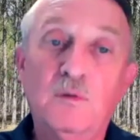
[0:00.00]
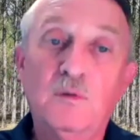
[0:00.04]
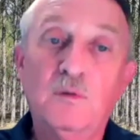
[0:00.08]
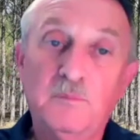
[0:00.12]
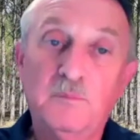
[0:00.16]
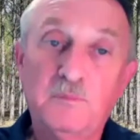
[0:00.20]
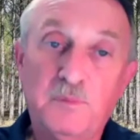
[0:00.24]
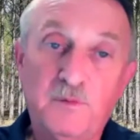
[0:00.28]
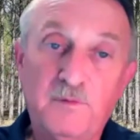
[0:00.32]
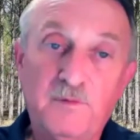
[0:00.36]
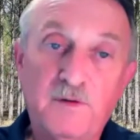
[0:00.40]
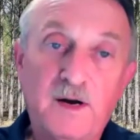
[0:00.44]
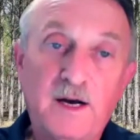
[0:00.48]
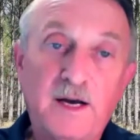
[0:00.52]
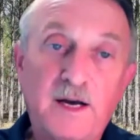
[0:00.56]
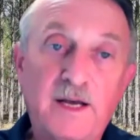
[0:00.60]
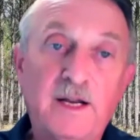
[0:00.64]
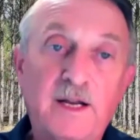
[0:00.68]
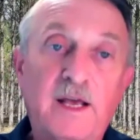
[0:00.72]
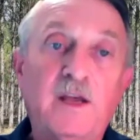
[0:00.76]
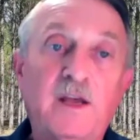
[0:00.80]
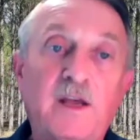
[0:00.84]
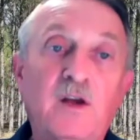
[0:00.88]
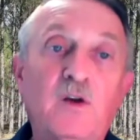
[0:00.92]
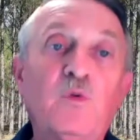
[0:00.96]
provide
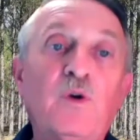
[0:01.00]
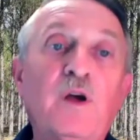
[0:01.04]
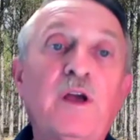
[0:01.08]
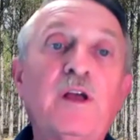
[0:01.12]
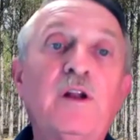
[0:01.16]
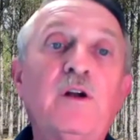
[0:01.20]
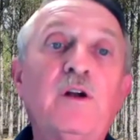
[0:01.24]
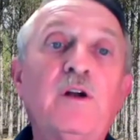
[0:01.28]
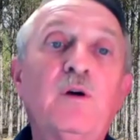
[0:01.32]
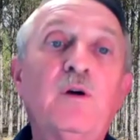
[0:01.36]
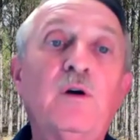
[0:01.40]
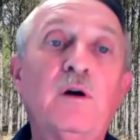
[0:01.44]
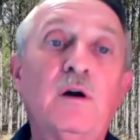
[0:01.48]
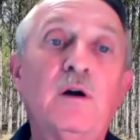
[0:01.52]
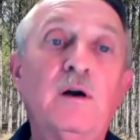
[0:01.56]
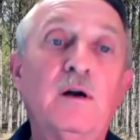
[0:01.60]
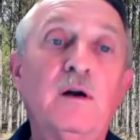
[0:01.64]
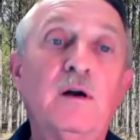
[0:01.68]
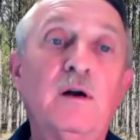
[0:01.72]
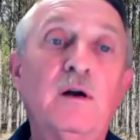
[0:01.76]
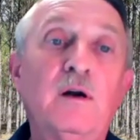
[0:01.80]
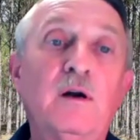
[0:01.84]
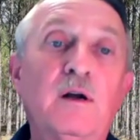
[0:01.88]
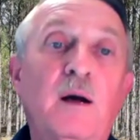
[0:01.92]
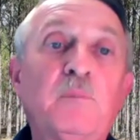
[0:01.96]
a greater
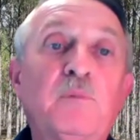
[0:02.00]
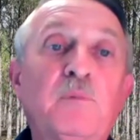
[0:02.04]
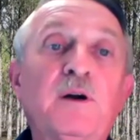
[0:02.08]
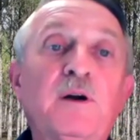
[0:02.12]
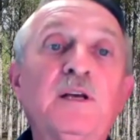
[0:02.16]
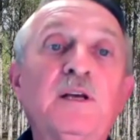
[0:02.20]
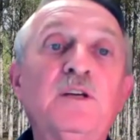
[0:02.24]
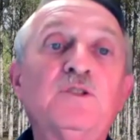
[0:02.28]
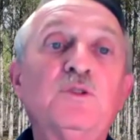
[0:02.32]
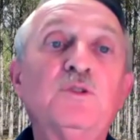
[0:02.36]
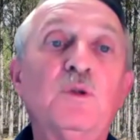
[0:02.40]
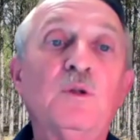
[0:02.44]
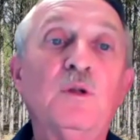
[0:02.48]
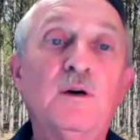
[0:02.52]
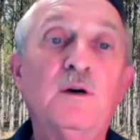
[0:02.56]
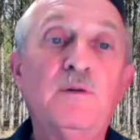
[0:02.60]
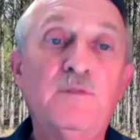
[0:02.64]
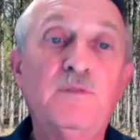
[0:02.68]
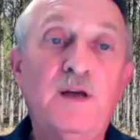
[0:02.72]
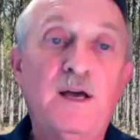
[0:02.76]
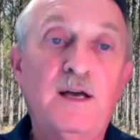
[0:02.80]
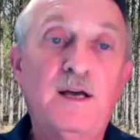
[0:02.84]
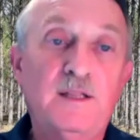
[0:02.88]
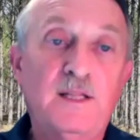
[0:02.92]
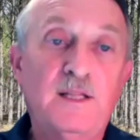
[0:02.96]
appraisal
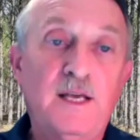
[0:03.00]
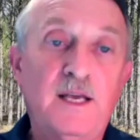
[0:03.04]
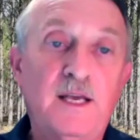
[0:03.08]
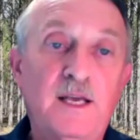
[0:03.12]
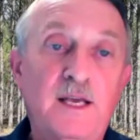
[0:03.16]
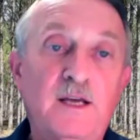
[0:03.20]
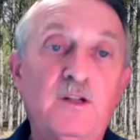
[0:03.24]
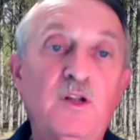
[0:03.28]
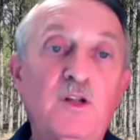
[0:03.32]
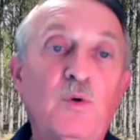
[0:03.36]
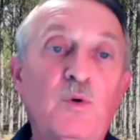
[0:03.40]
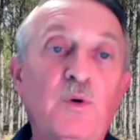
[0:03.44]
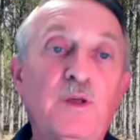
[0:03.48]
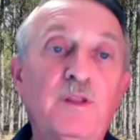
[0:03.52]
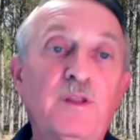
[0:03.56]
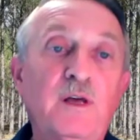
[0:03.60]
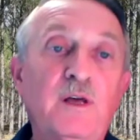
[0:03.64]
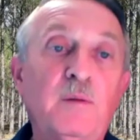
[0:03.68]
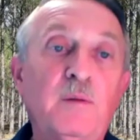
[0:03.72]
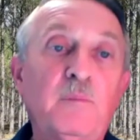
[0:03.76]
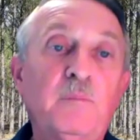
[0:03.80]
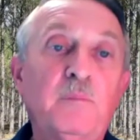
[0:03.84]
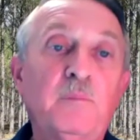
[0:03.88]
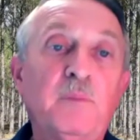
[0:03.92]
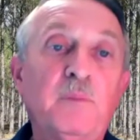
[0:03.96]
of that land, knowing
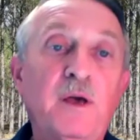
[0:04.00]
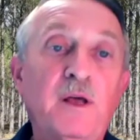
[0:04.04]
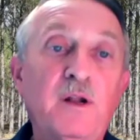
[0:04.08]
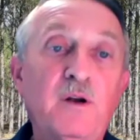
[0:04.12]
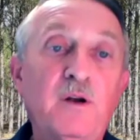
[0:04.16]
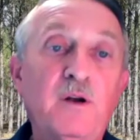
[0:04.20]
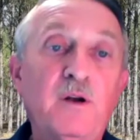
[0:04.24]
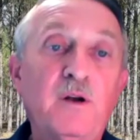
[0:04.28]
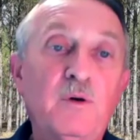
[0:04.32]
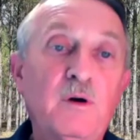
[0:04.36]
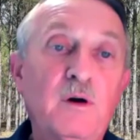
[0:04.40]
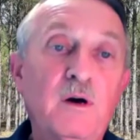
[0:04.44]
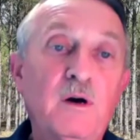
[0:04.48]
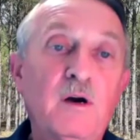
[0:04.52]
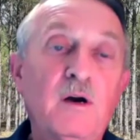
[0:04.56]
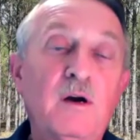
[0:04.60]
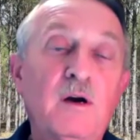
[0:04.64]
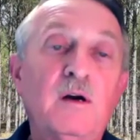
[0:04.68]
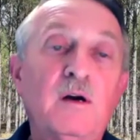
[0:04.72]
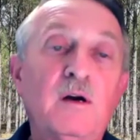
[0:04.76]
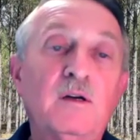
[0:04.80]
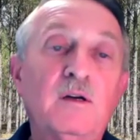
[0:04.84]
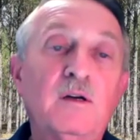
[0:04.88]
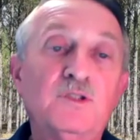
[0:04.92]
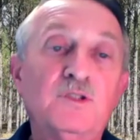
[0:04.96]
that better
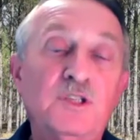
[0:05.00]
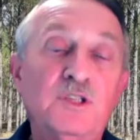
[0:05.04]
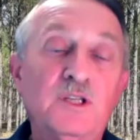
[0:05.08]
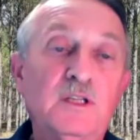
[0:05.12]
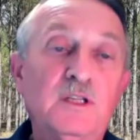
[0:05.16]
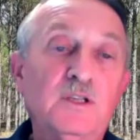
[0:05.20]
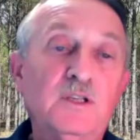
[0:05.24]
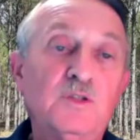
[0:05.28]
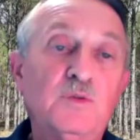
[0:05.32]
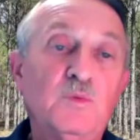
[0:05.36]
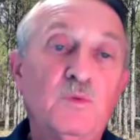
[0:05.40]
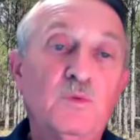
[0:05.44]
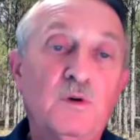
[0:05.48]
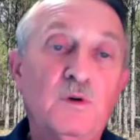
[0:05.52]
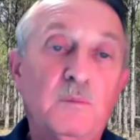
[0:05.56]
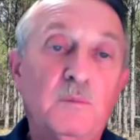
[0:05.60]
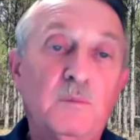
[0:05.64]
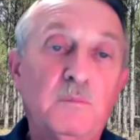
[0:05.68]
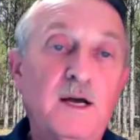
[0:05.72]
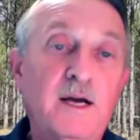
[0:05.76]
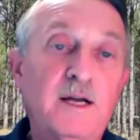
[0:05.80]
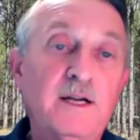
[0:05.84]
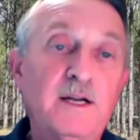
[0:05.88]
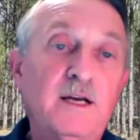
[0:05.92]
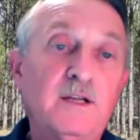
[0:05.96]
seedlings were
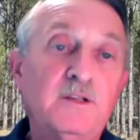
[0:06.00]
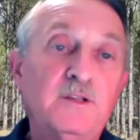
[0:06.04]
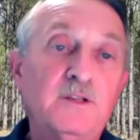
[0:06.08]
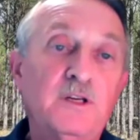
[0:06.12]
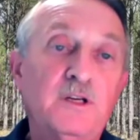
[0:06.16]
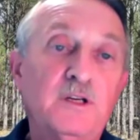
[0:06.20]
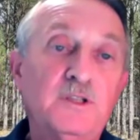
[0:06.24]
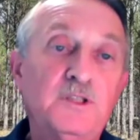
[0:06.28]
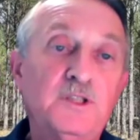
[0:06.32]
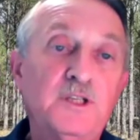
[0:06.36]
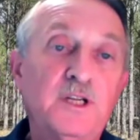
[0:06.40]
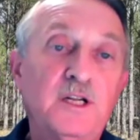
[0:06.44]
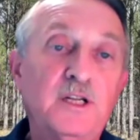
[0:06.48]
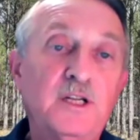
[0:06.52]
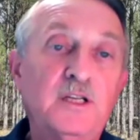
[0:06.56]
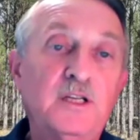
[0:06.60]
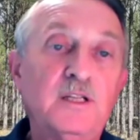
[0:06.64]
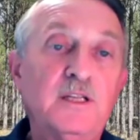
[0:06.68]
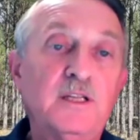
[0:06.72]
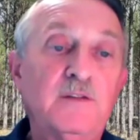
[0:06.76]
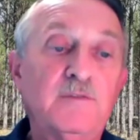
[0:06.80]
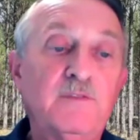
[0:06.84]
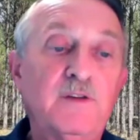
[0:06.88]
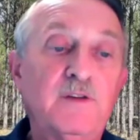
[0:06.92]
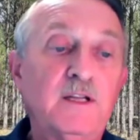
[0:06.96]
applied out there,
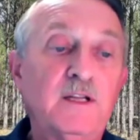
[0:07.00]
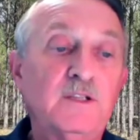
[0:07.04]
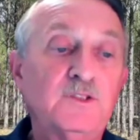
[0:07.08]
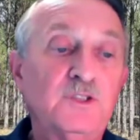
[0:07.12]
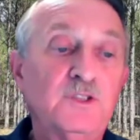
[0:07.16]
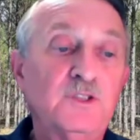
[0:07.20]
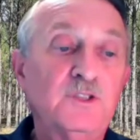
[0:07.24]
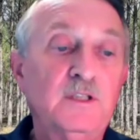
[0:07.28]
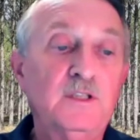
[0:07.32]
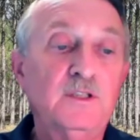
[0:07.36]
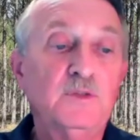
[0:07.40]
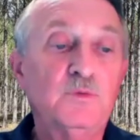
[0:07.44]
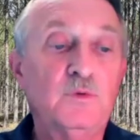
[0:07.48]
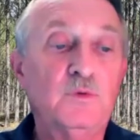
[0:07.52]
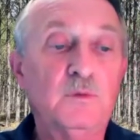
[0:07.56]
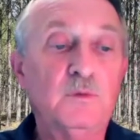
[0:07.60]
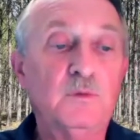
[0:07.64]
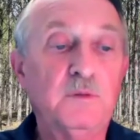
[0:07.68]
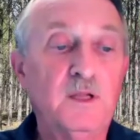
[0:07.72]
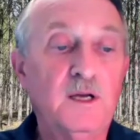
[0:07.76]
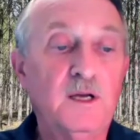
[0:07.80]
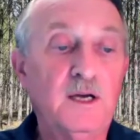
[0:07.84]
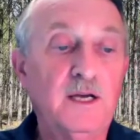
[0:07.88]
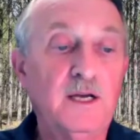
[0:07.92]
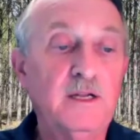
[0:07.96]
genetically advanced seedlings were
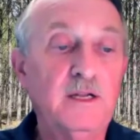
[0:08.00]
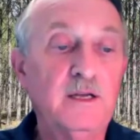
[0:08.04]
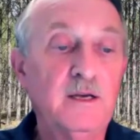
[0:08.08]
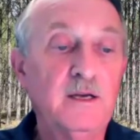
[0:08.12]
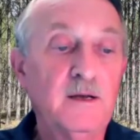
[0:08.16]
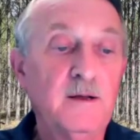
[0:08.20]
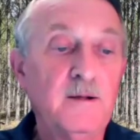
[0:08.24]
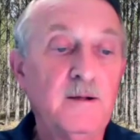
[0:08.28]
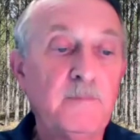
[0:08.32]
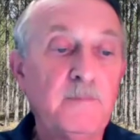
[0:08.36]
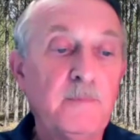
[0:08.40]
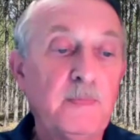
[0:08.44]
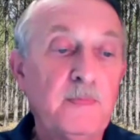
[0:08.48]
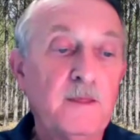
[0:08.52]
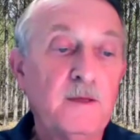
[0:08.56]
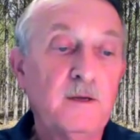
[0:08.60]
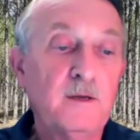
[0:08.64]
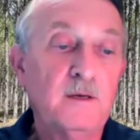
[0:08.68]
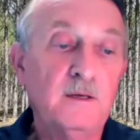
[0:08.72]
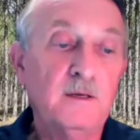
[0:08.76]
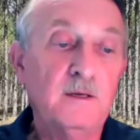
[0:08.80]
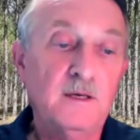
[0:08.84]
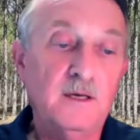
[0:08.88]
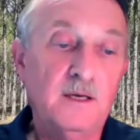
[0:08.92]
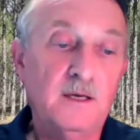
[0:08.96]
applied.
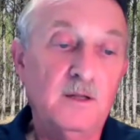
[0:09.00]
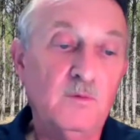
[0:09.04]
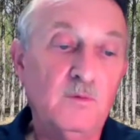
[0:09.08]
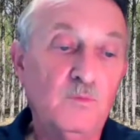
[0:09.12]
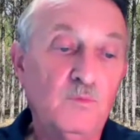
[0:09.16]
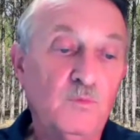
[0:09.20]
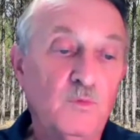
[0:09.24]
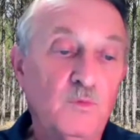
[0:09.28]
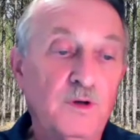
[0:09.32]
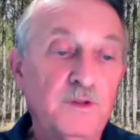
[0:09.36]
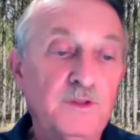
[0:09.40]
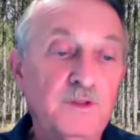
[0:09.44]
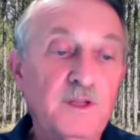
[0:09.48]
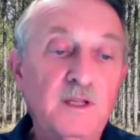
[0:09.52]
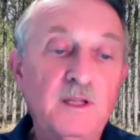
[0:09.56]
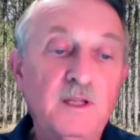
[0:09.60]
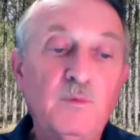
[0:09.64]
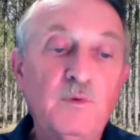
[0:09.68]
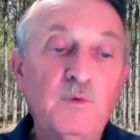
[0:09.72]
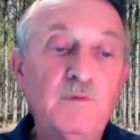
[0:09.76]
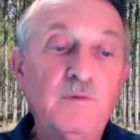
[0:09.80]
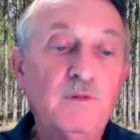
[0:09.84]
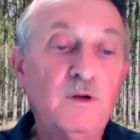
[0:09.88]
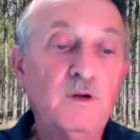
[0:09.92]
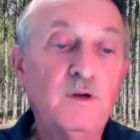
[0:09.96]
And one thing that
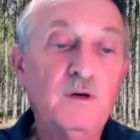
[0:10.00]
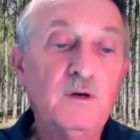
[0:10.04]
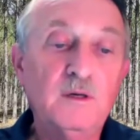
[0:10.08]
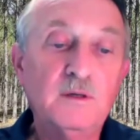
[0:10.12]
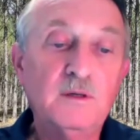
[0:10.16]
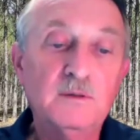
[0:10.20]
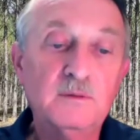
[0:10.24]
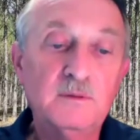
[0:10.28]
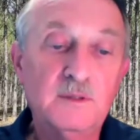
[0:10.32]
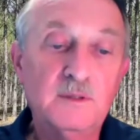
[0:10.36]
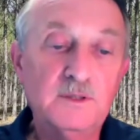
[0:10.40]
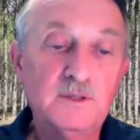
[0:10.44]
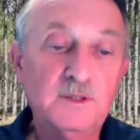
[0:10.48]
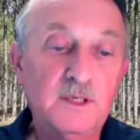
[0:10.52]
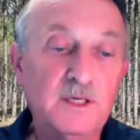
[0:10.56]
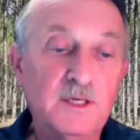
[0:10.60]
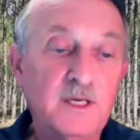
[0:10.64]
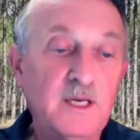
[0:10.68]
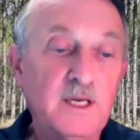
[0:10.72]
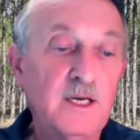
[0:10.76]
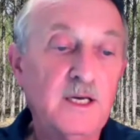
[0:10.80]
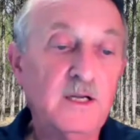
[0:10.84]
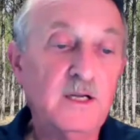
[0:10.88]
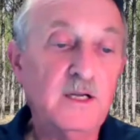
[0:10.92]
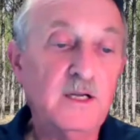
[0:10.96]
we've learned, again,